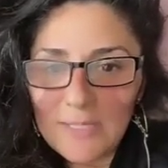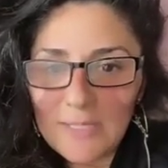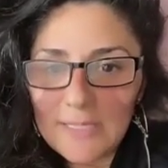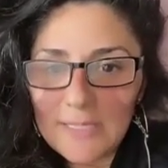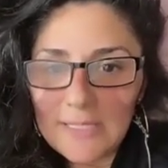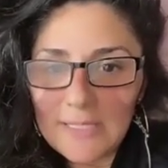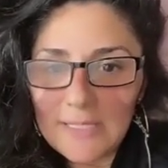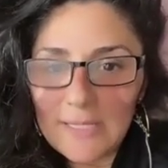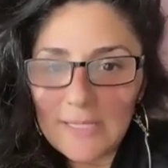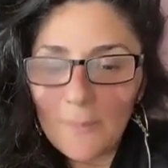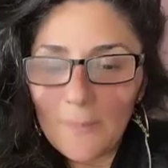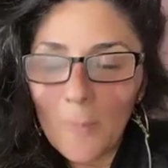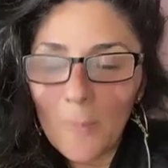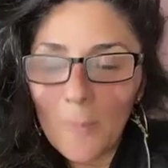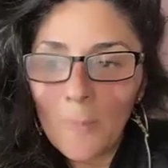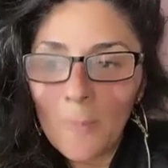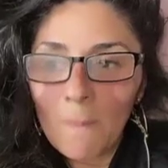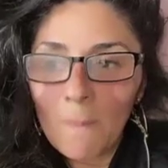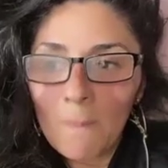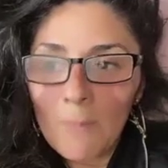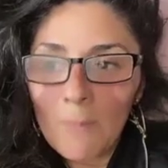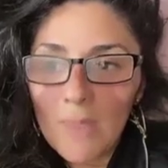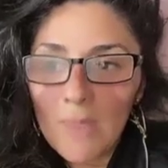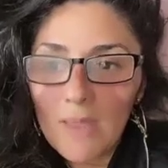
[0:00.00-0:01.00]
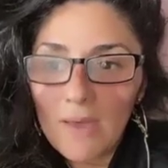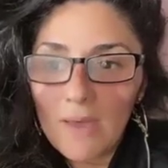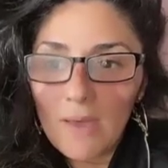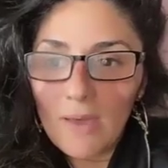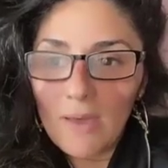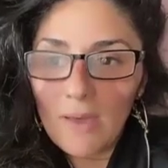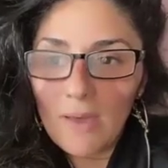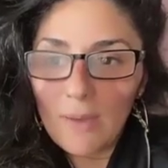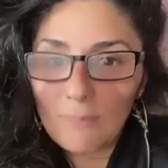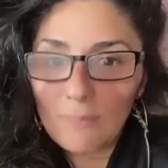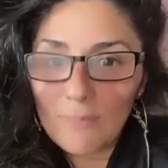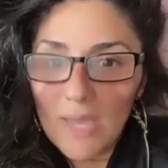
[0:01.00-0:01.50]
Diddy,
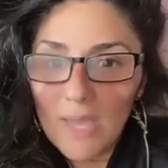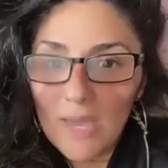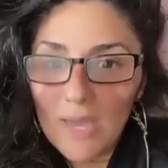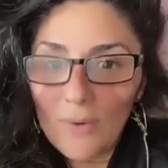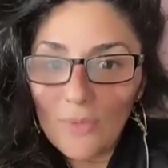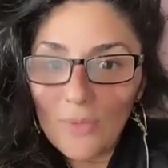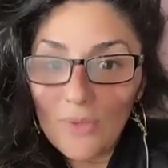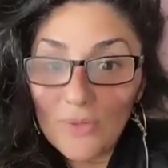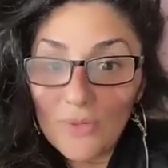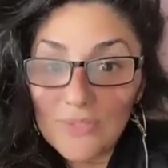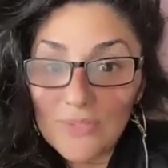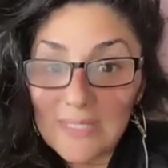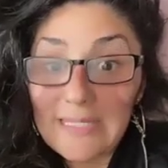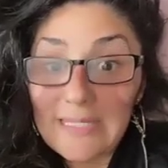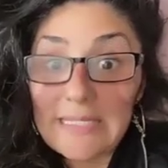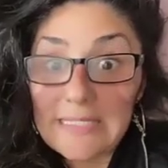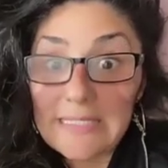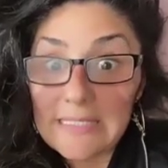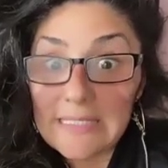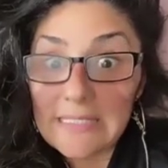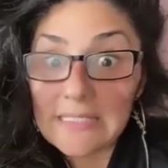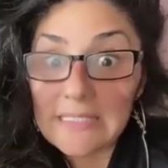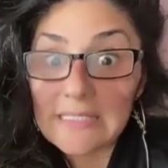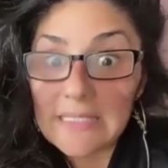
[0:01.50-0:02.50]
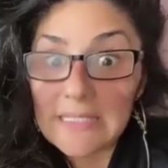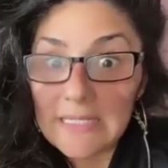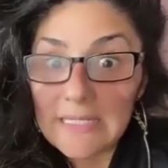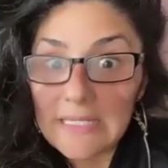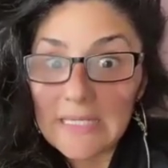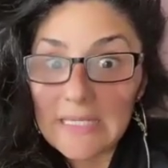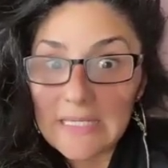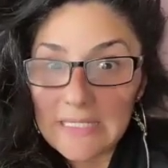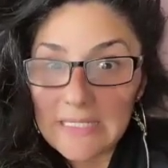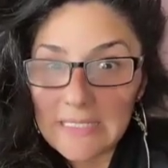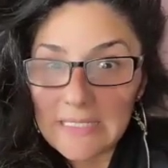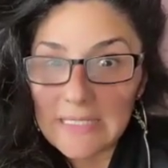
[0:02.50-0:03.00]
how there's an
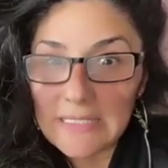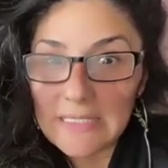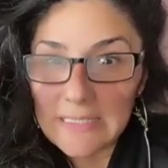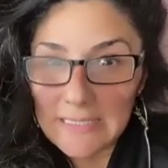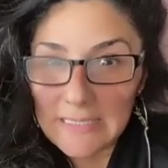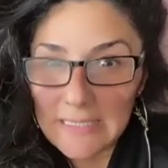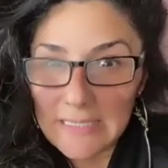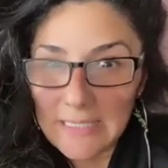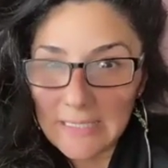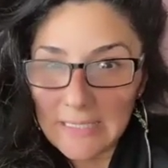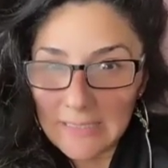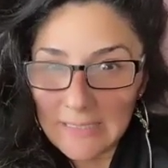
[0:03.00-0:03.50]
insidious